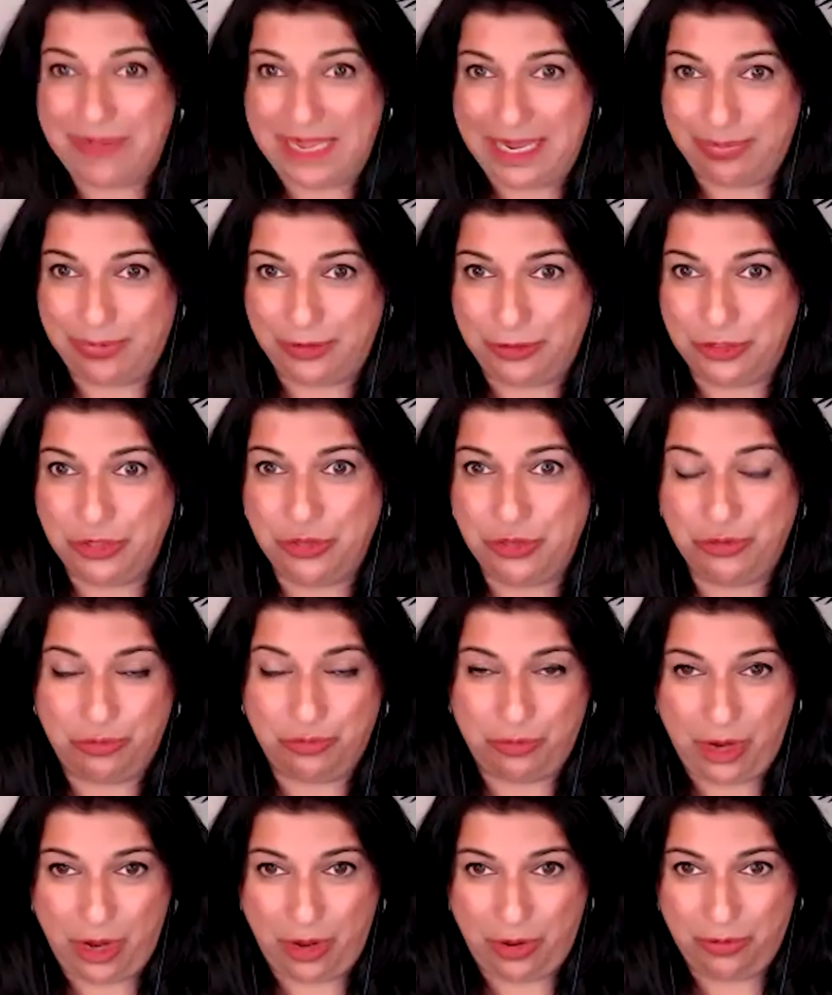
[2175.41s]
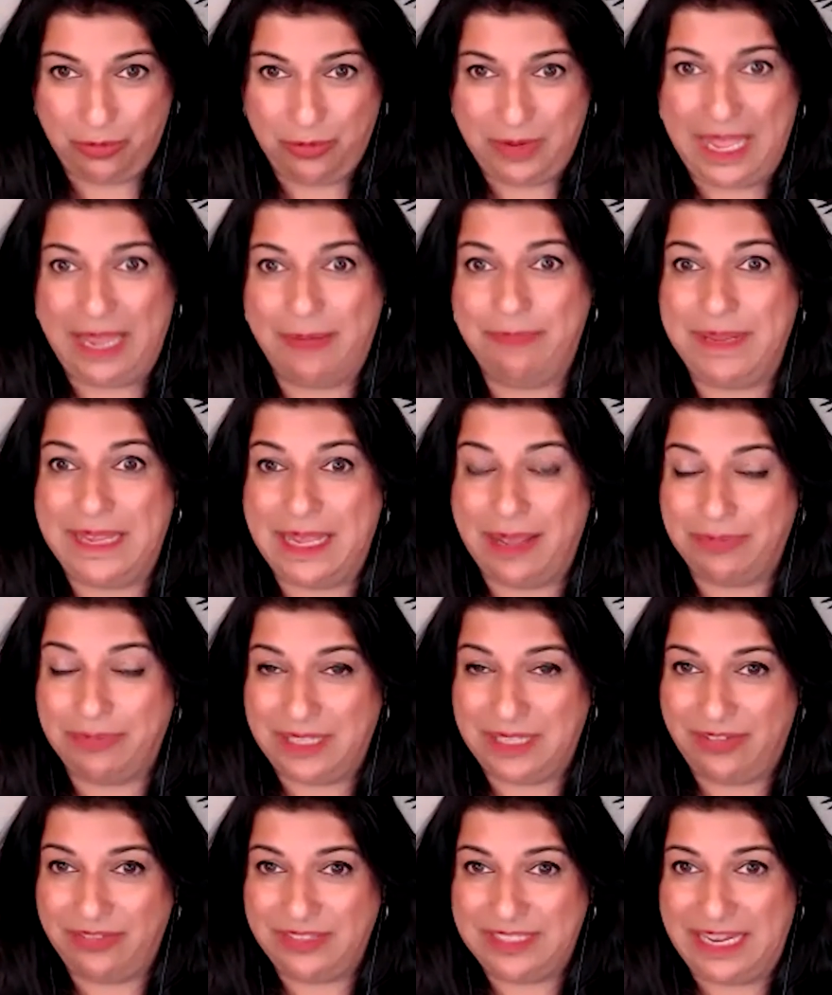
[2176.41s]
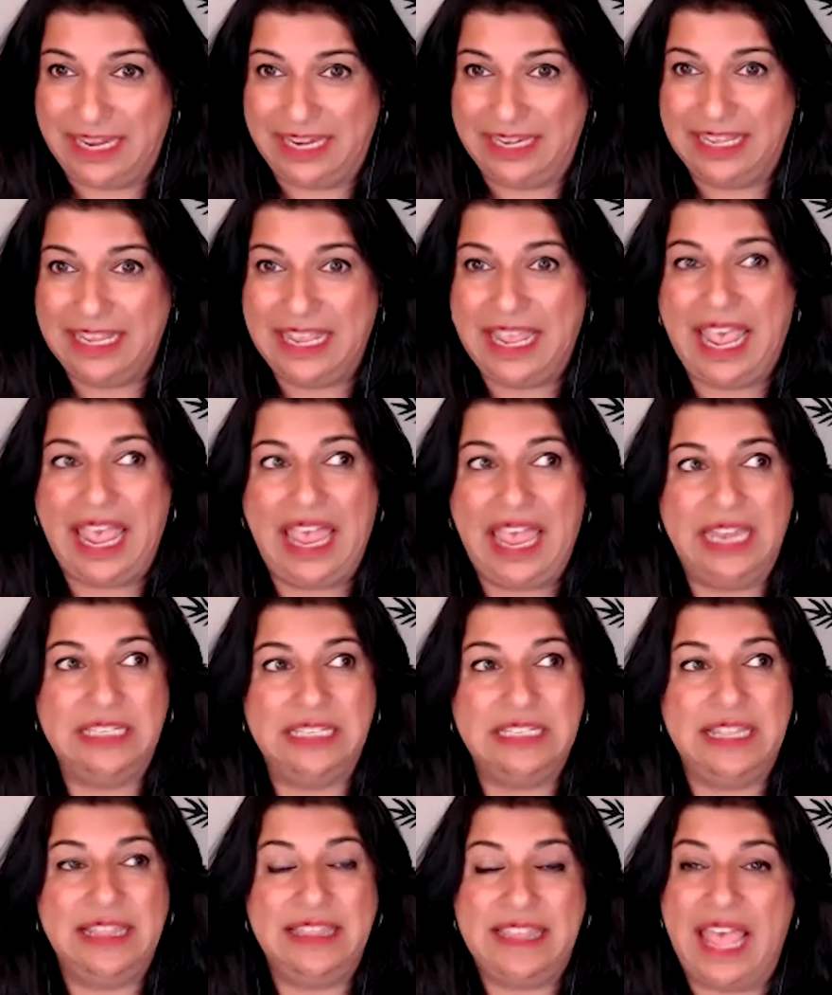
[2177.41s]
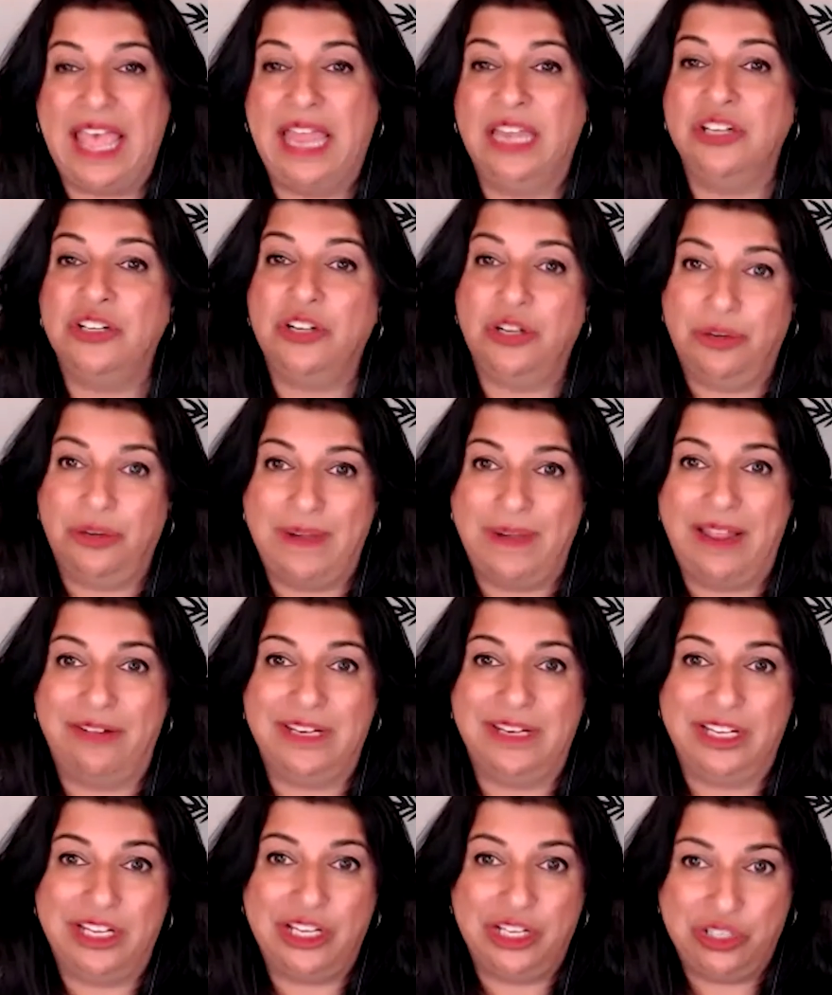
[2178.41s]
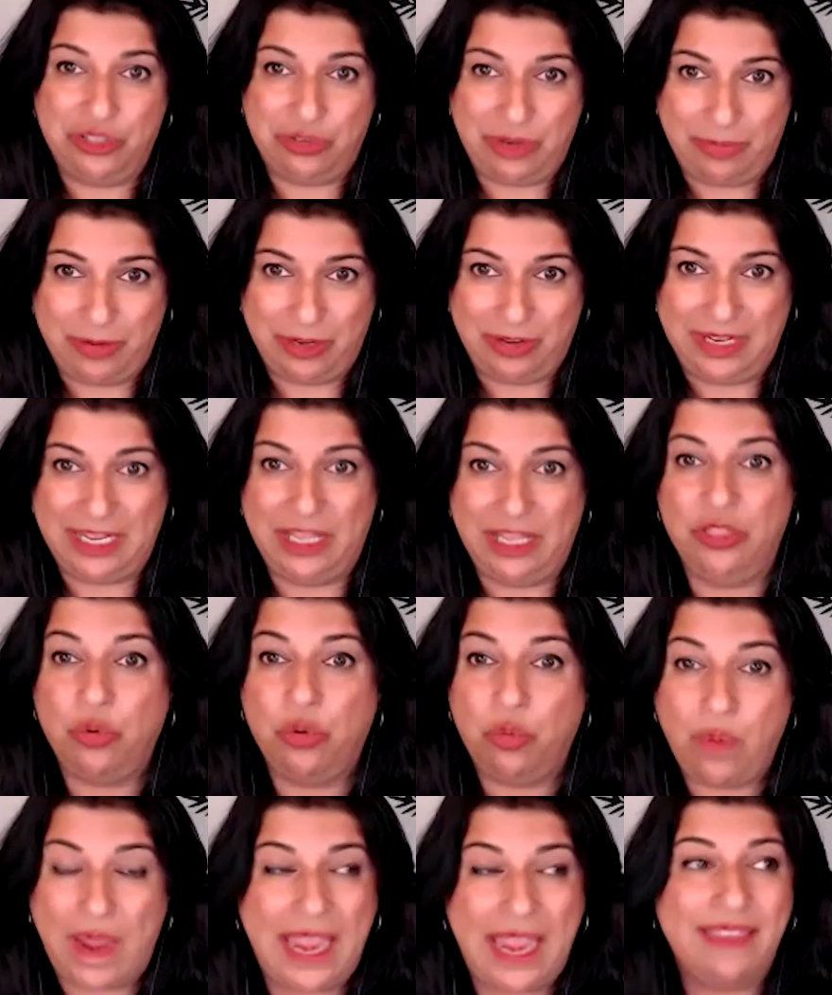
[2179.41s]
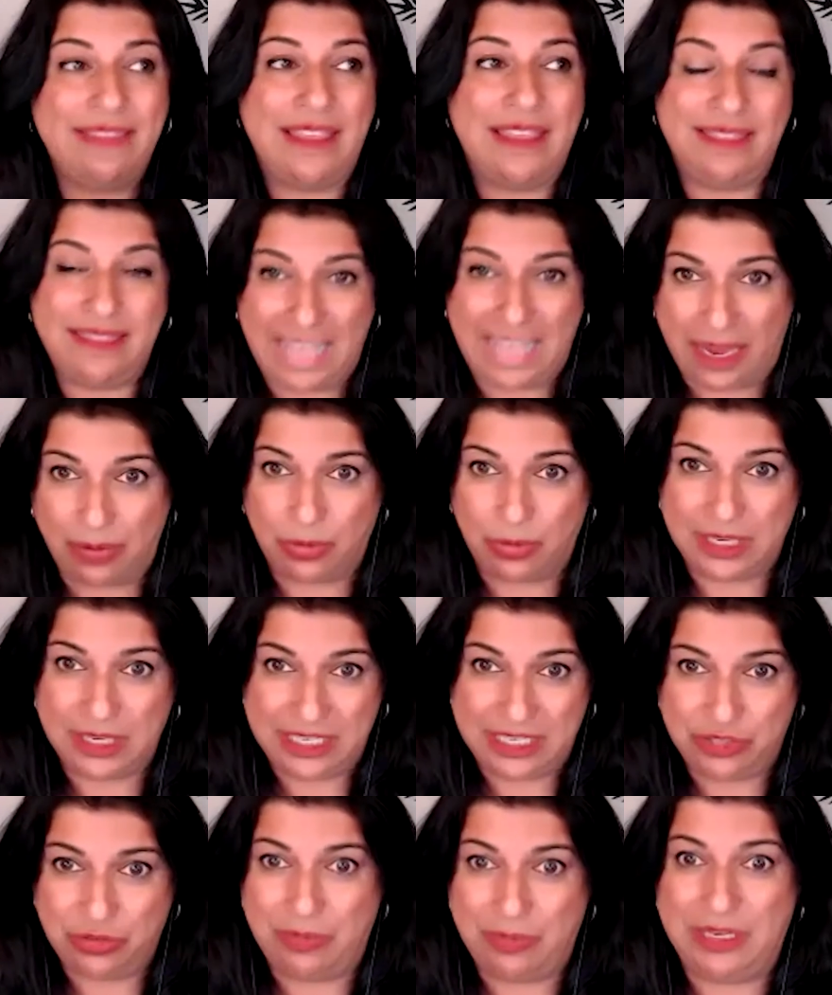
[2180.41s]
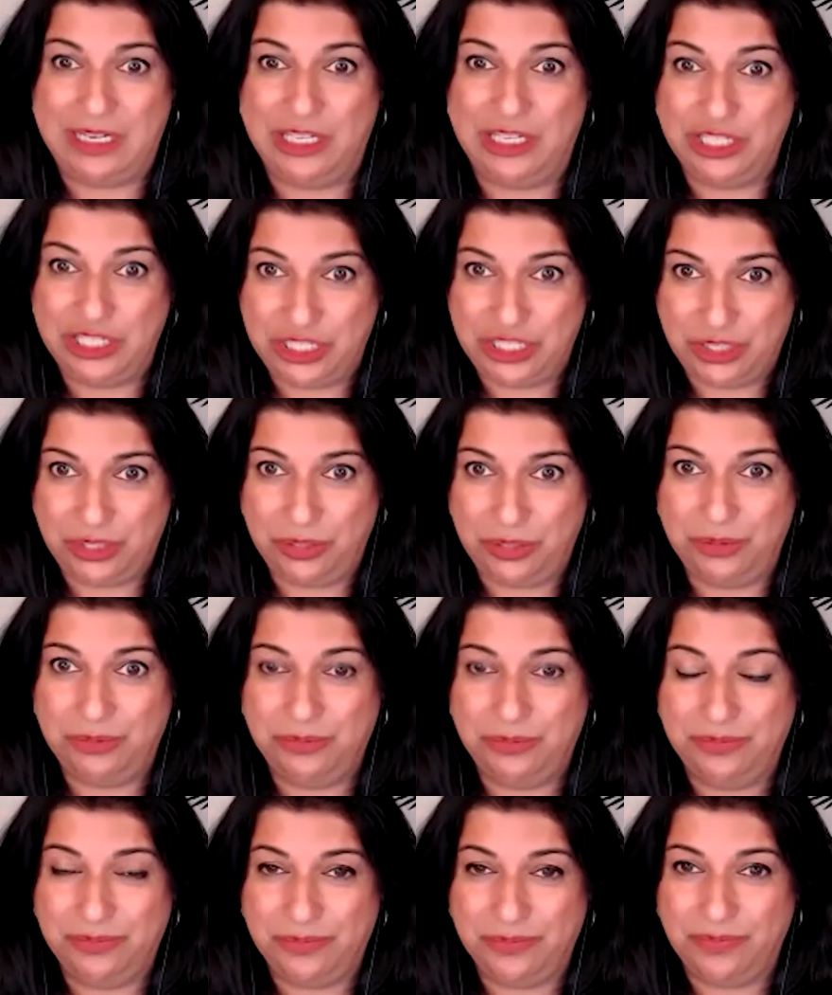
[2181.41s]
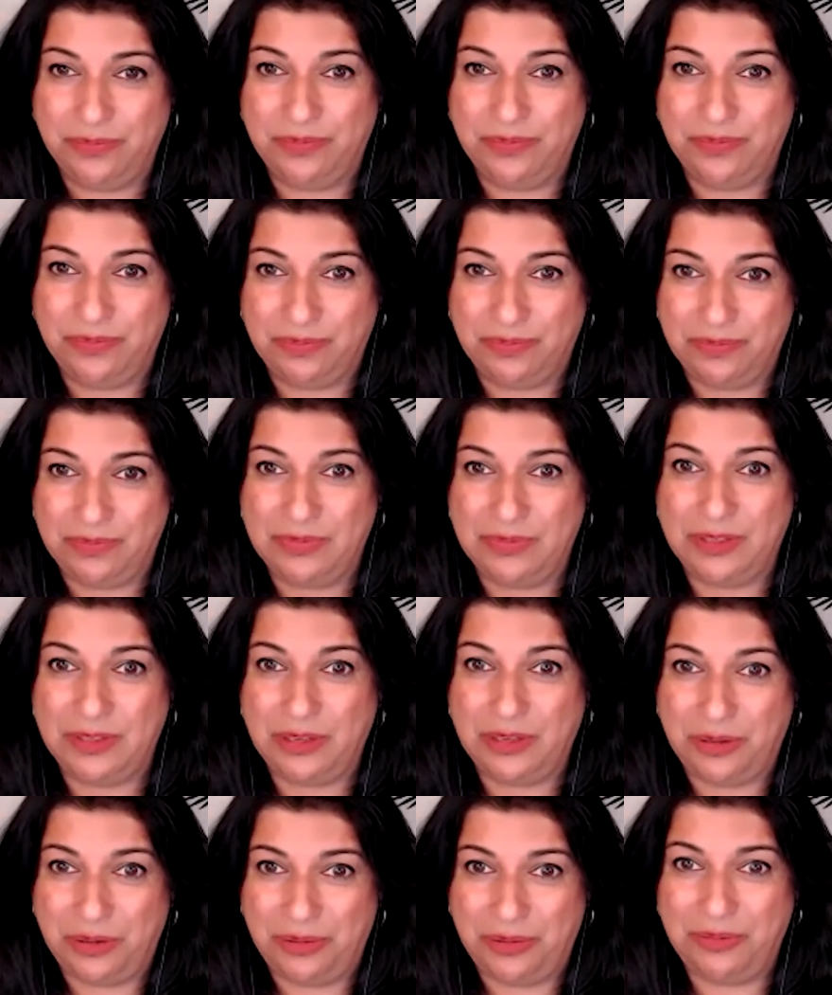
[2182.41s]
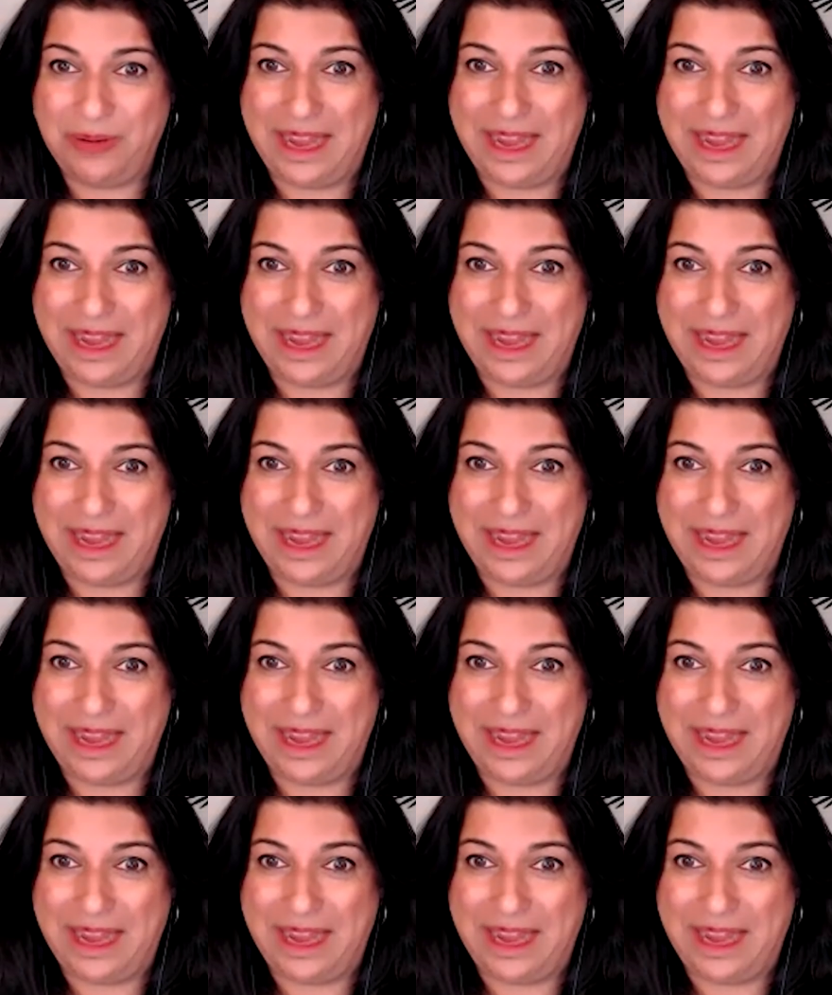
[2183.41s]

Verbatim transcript: people to grow and be uplifted and to then turn around and contribute in the way that they were contributed to. Right.